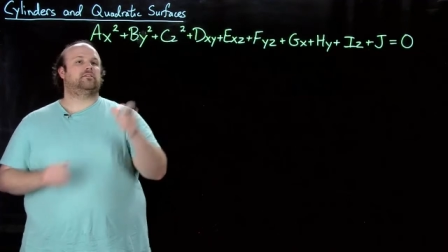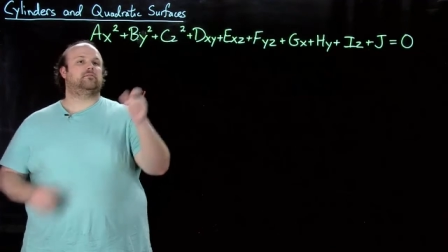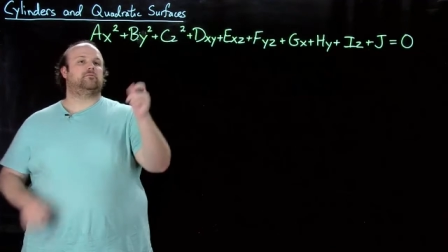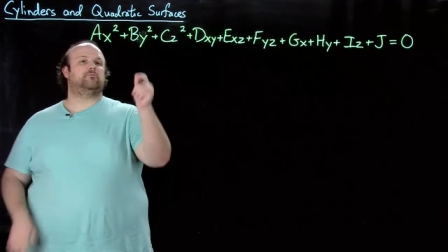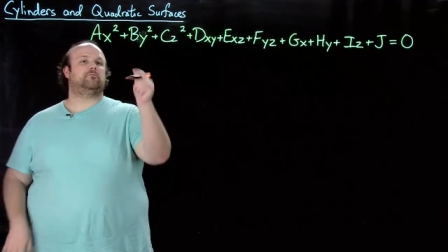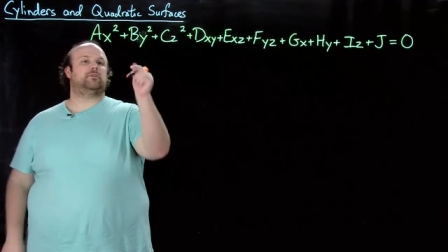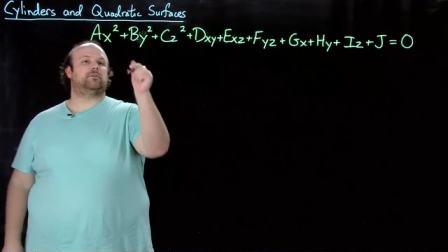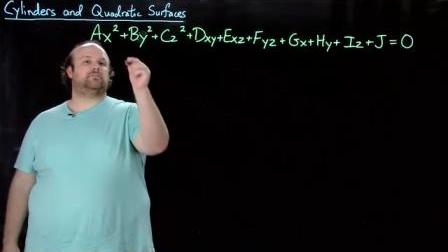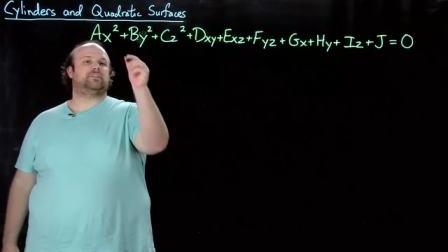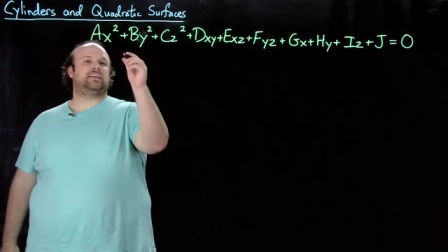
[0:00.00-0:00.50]

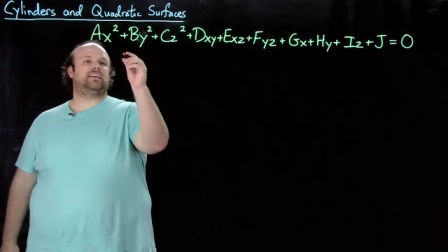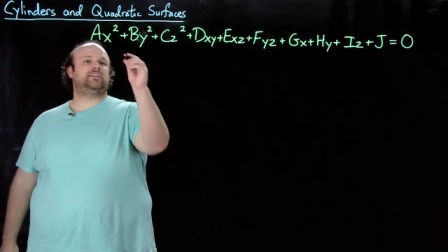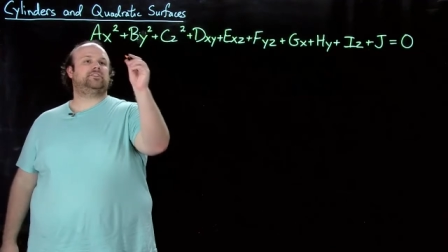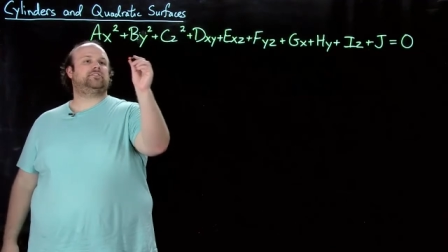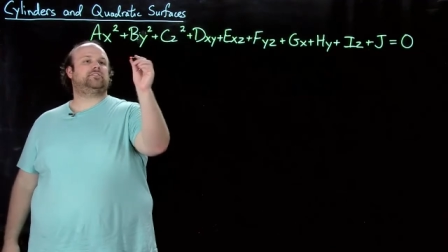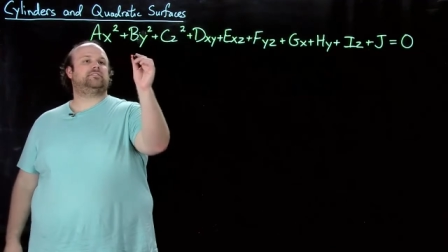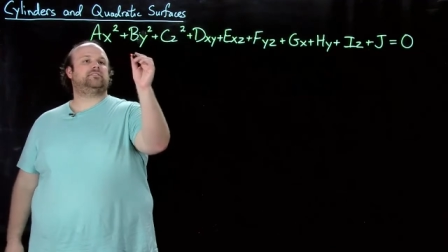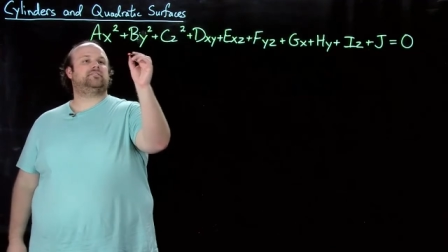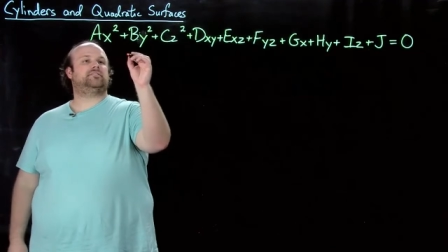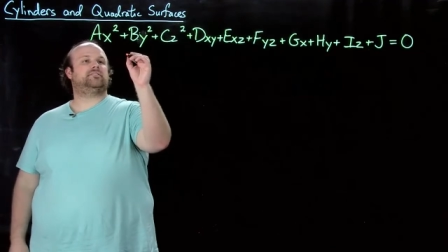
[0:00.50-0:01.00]

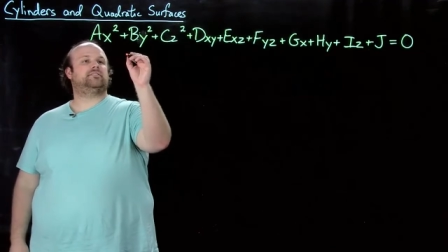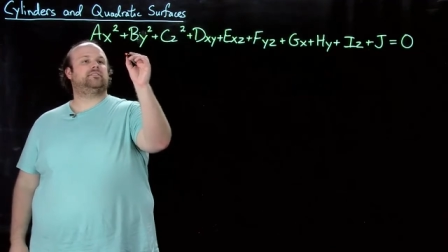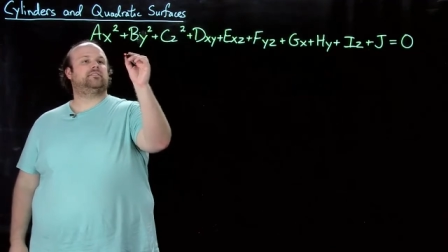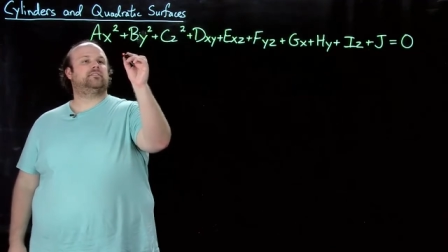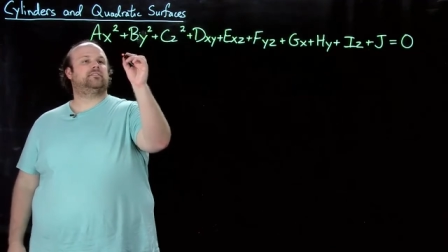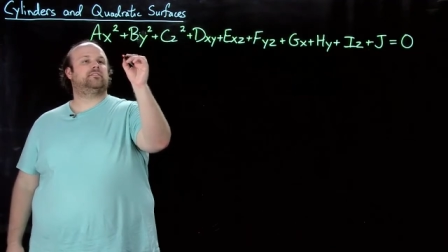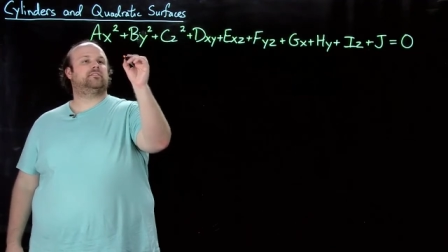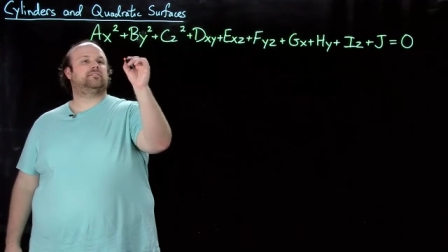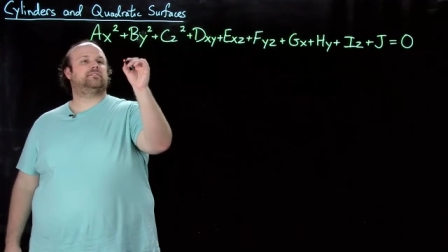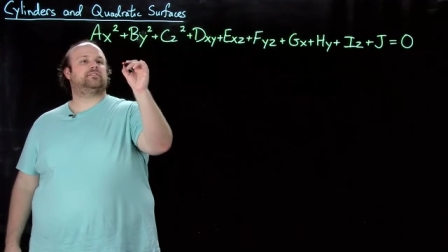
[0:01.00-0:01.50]
rotations.
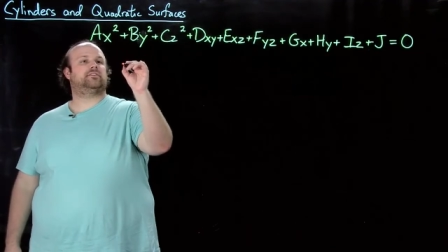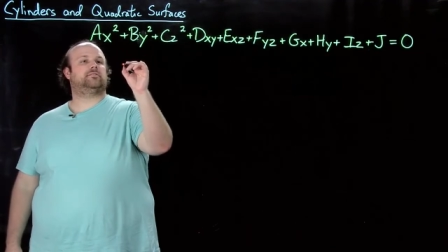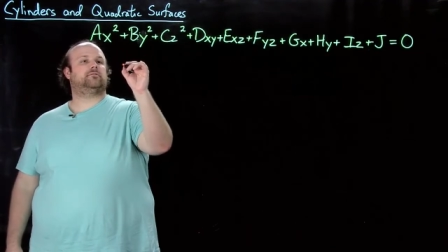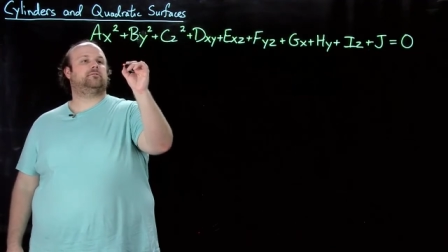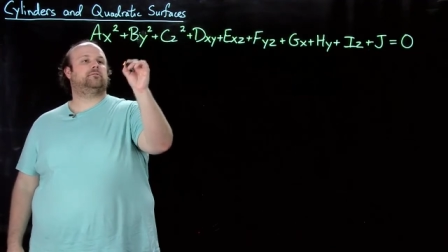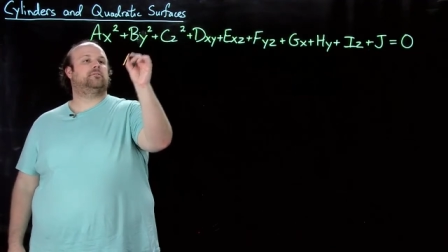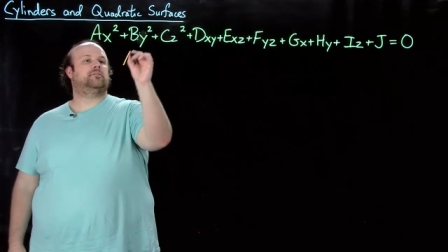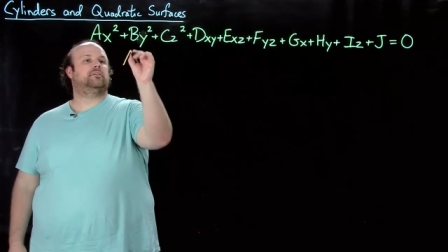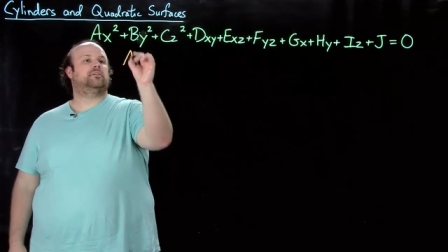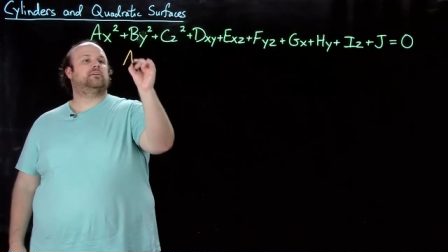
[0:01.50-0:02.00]
So
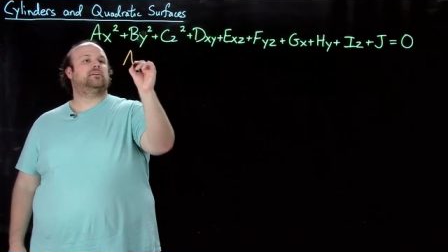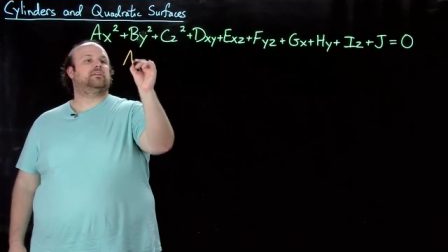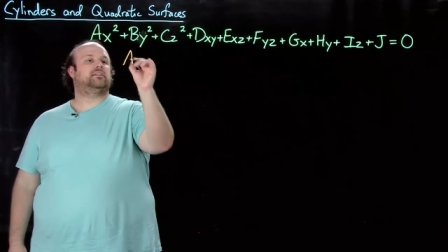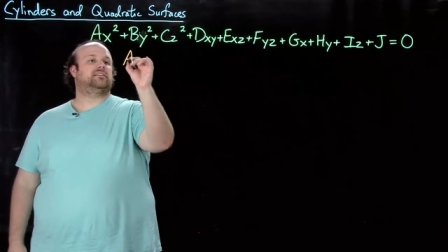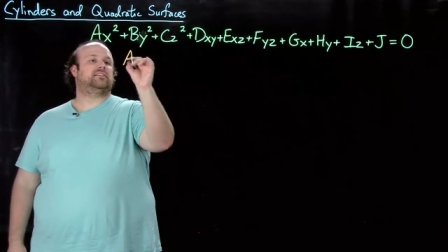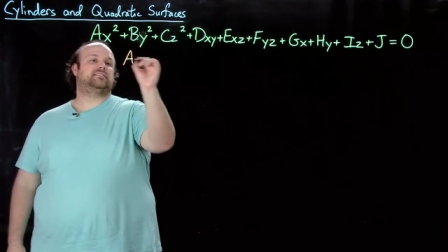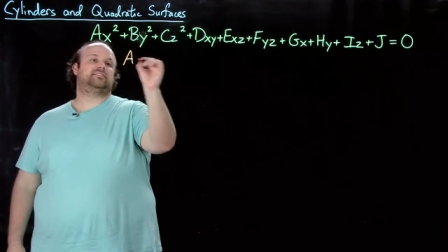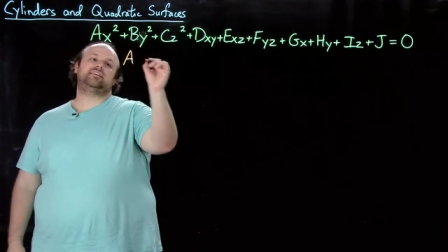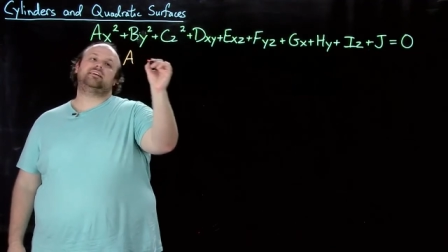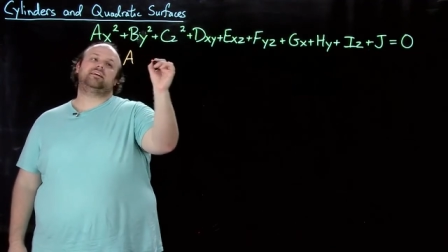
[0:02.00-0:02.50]

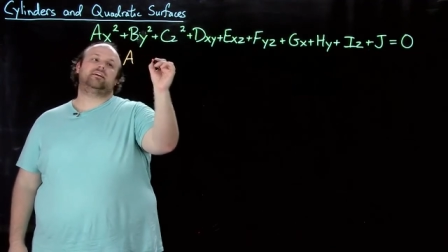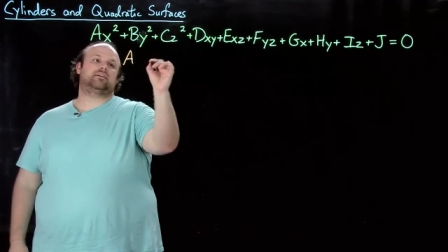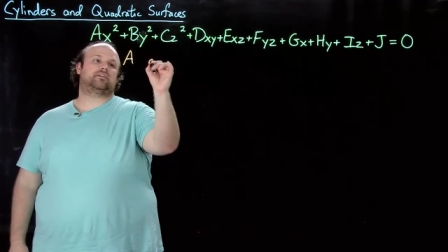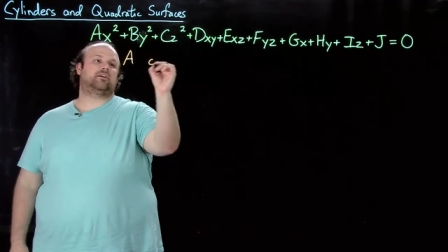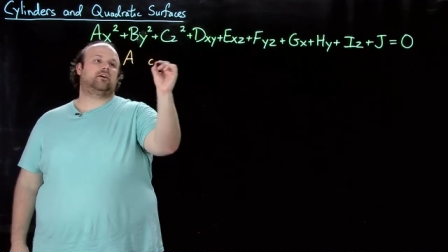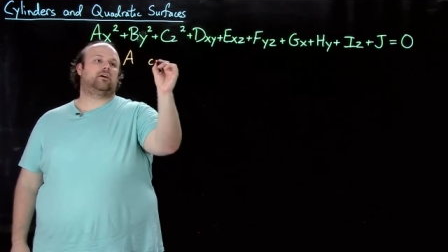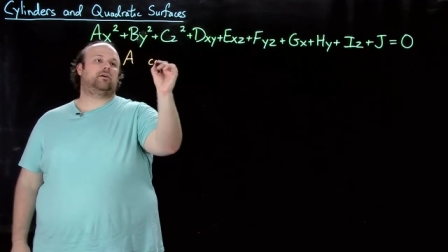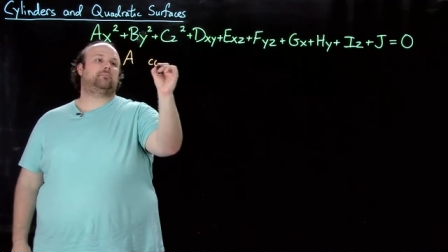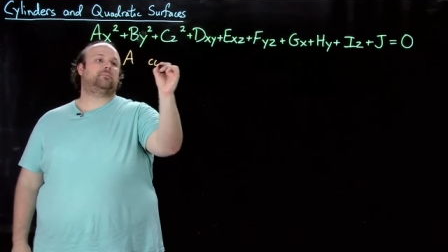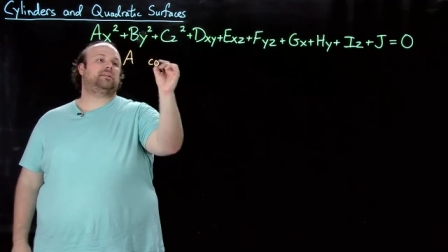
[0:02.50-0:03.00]
let's say a
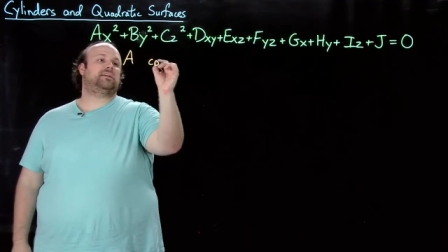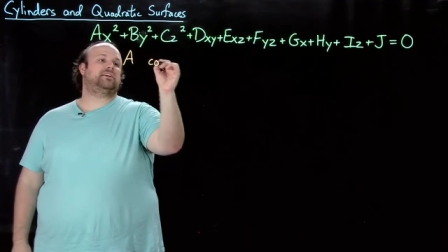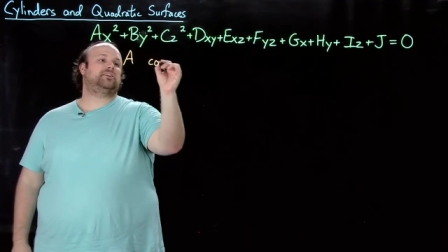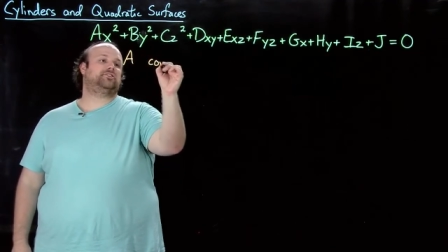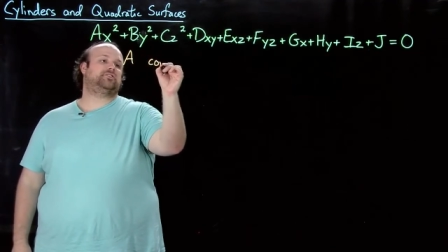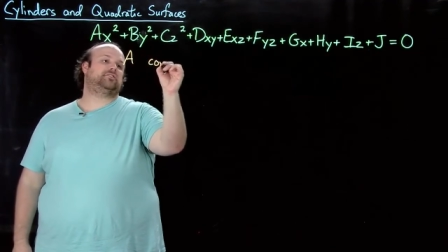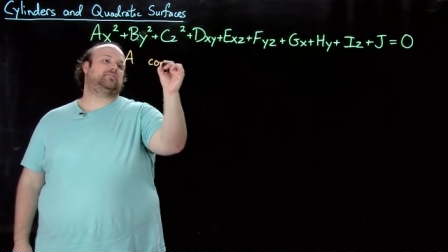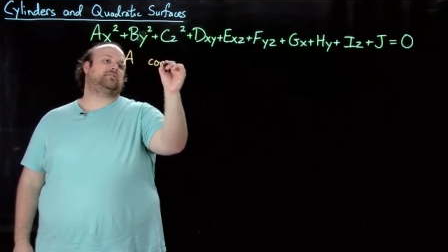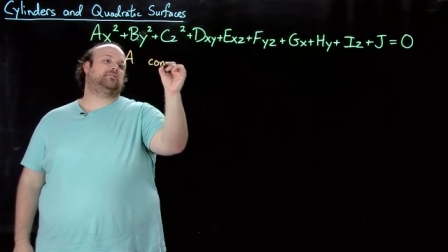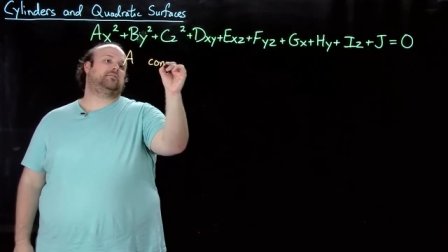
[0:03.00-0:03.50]

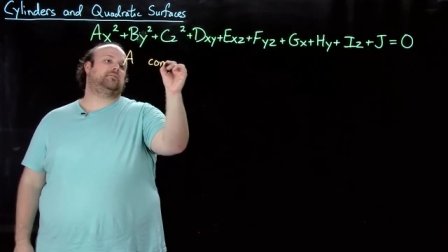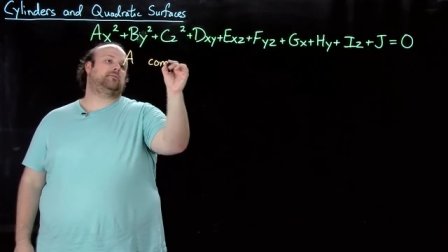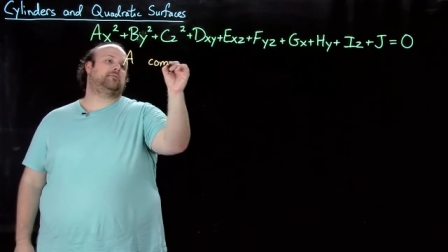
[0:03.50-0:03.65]
combination